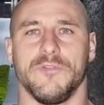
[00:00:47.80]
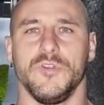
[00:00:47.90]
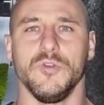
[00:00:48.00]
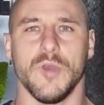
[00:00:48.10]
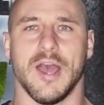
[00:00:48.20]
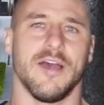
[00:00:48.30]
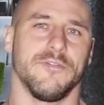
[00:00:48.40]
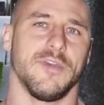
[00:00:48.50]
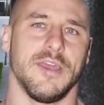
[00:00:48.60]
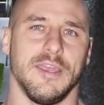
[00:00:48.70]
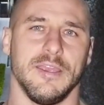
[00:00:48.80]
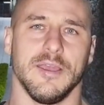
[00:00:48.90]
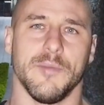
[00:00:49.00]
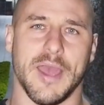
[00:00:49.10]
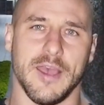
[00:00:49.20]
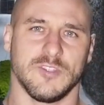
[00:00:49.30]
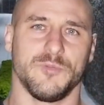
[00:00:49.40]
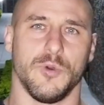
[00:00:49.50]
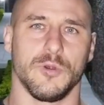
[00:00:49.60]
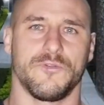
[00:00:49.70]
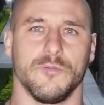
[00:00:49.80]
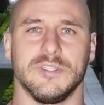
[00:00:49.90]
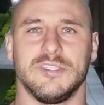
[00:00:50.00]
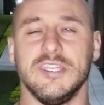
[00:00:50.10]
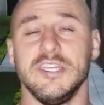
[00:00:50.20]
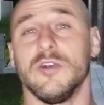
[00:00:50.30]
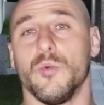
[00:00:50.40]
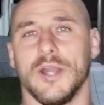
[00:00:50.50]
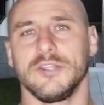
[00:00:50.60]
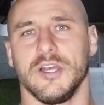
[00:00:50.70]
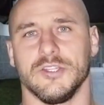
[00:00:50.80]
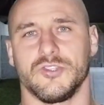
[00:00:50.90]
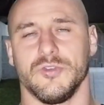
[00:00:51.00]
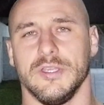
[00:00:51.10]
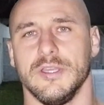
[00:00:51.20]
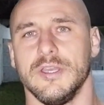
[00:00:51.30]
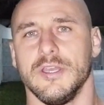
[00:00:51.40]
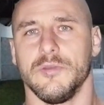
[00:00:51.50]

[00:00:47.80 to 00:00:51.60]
if you have a passport from a tier 1 country,